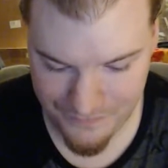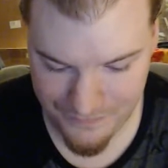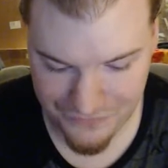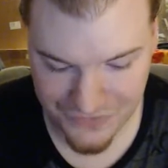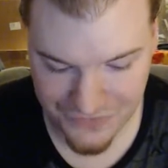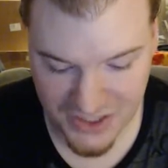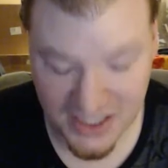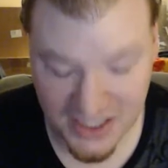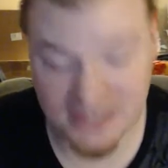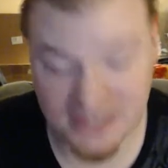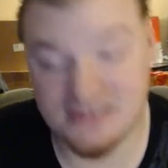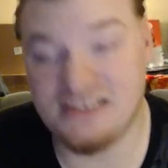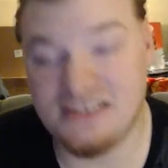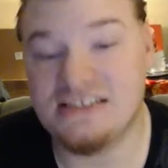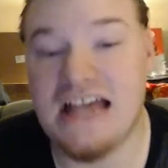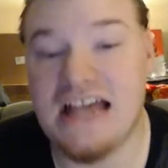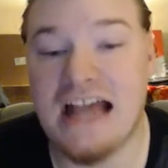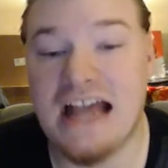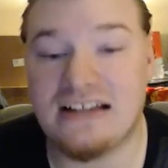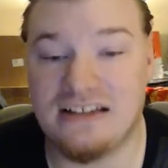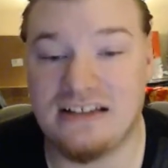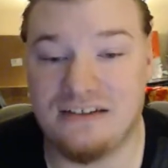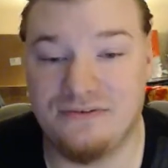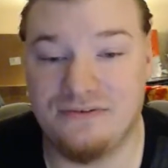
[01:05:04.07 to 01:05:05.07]
Because he's
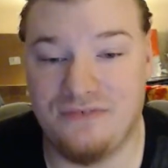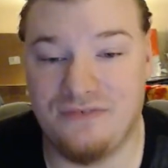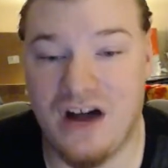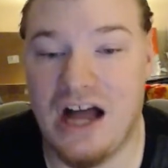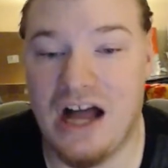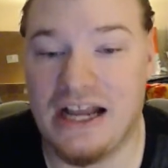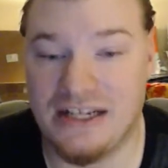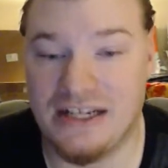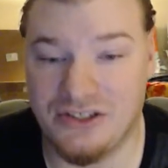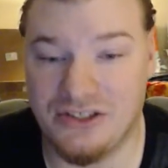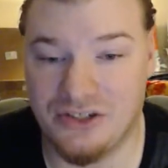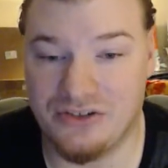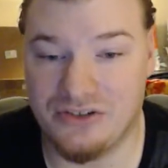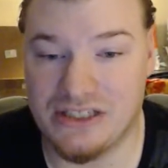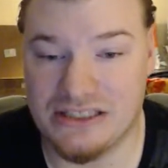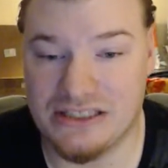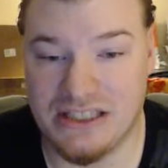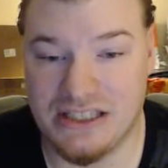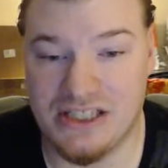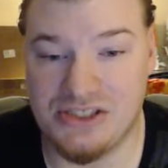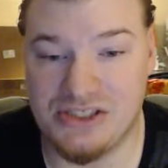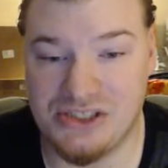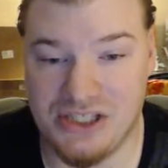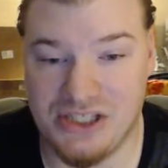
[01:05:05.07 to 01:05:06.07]
acting fine during
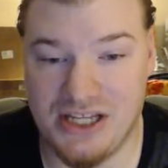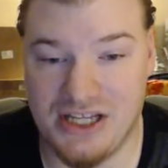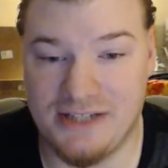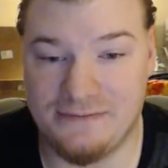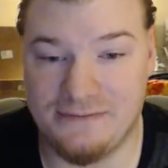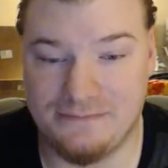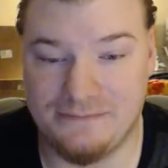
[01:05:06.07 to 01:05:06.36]
this shit.